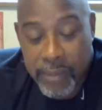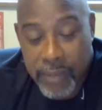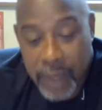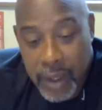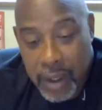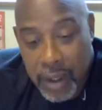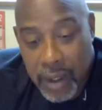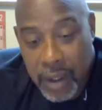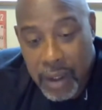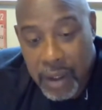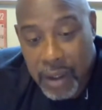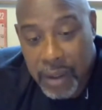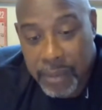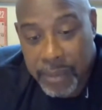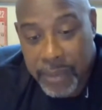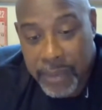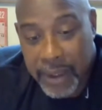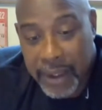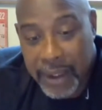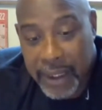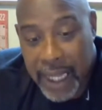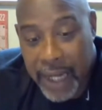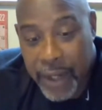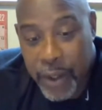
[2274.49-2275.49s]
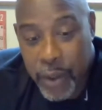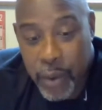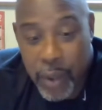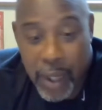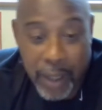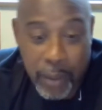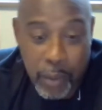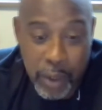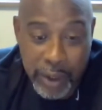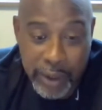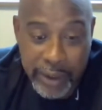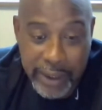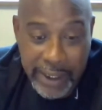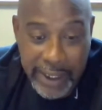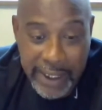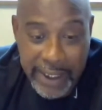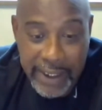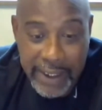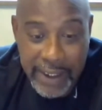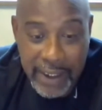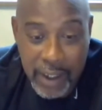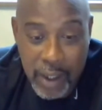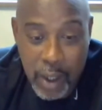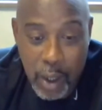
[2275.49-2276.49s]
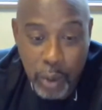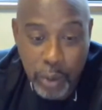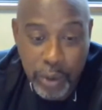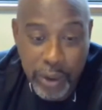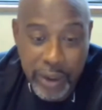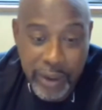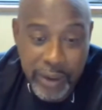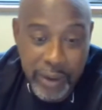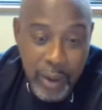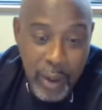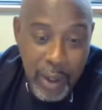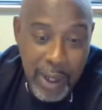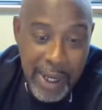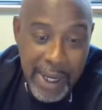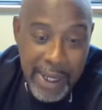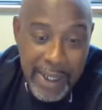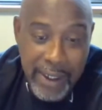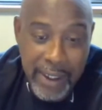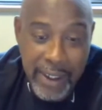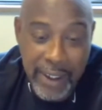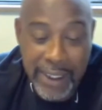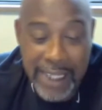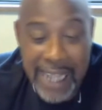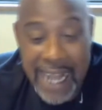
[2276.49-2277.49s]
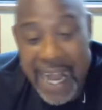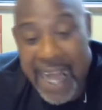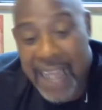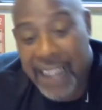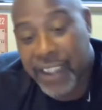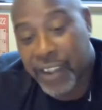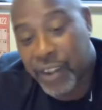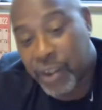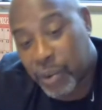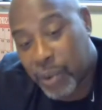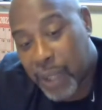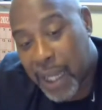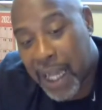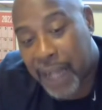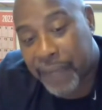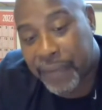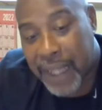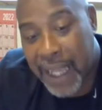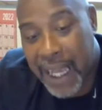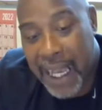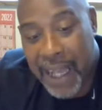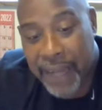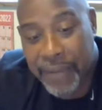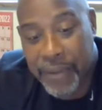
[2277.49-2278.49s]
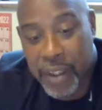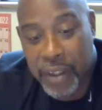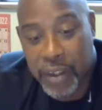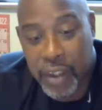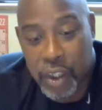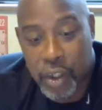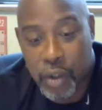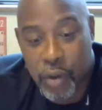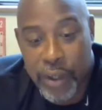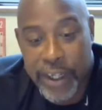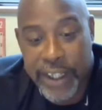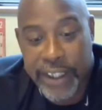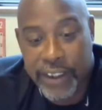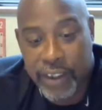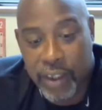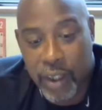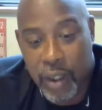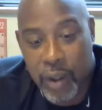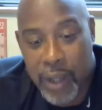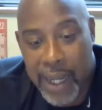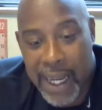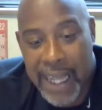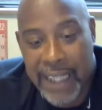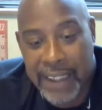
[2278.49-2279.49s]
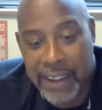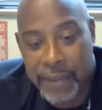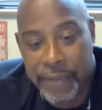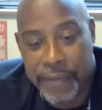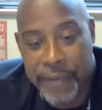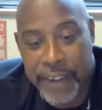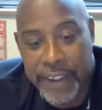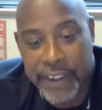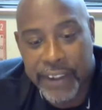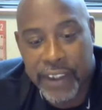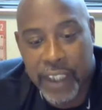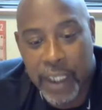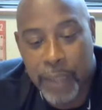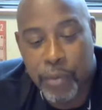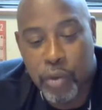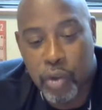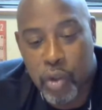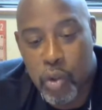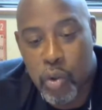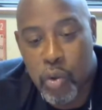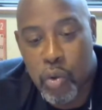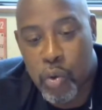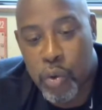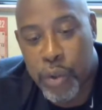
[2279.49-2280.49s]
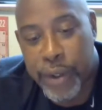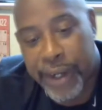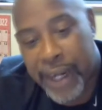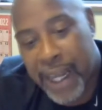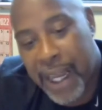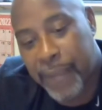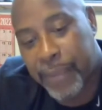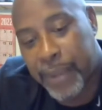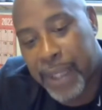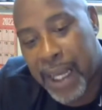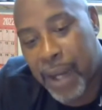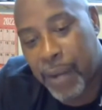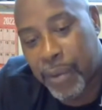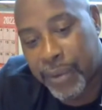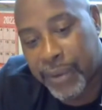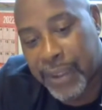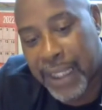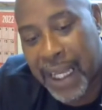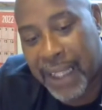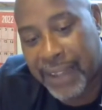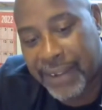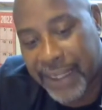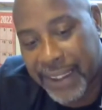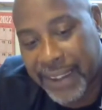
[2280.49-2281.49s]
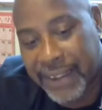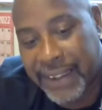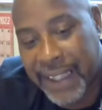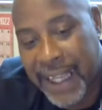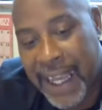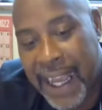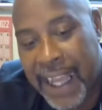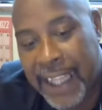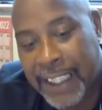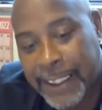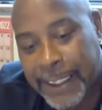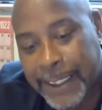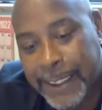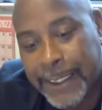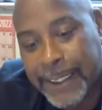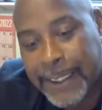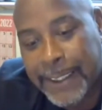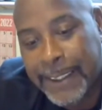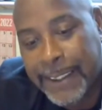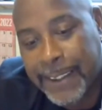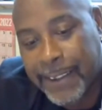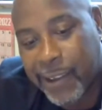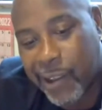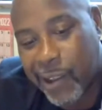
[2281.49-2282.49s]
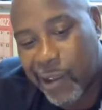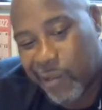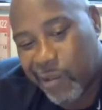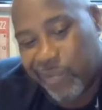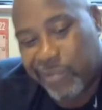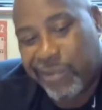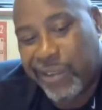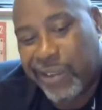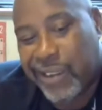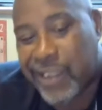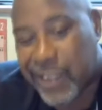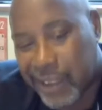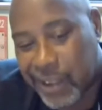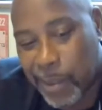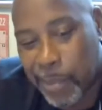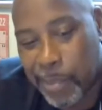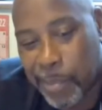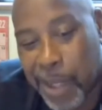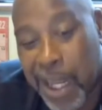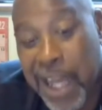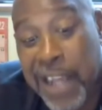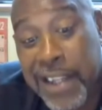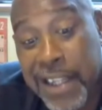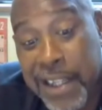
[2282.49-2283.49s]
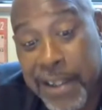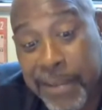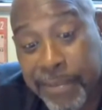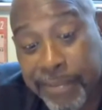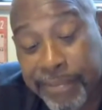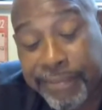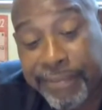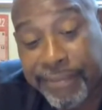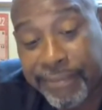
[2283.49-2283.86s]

And I knew I wanted to get into coaching. So in college, you have to have your degree. So I had to finish up school, and I did that. So it's just a blessing.